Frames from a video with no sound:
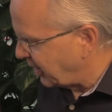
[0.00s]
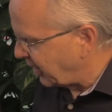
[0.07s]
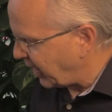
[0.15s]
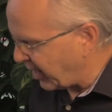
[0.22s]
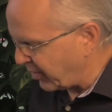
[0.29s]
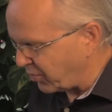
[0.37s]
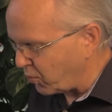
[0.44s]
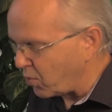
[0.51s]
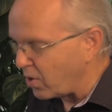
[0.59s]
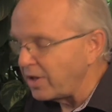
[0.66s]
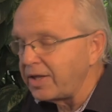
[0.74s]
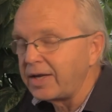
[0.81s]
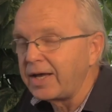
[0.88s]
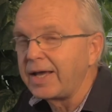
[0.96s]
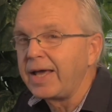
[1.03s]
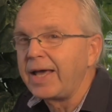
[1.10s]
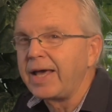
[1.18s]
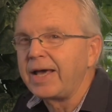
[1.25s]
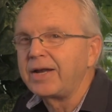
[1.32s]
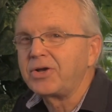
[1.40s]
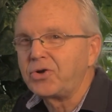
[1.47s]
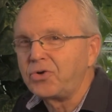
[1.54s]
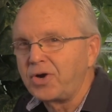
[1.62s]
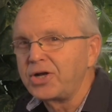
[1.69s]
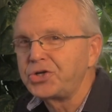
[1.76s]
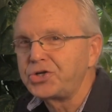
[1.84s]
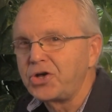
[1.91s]
And the one that I had a
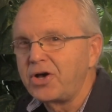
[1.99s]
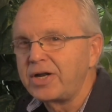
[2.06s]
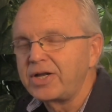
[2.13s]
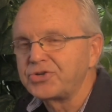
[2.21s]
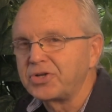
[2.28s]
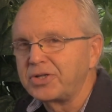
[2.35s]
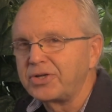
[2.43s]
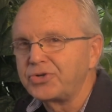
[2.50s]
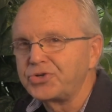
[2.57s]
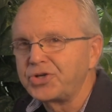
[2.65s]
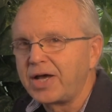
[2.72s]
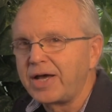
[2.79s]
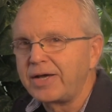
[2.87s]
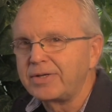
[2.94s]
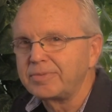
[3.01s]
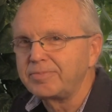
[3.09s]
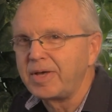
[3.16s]
crush on as a little child,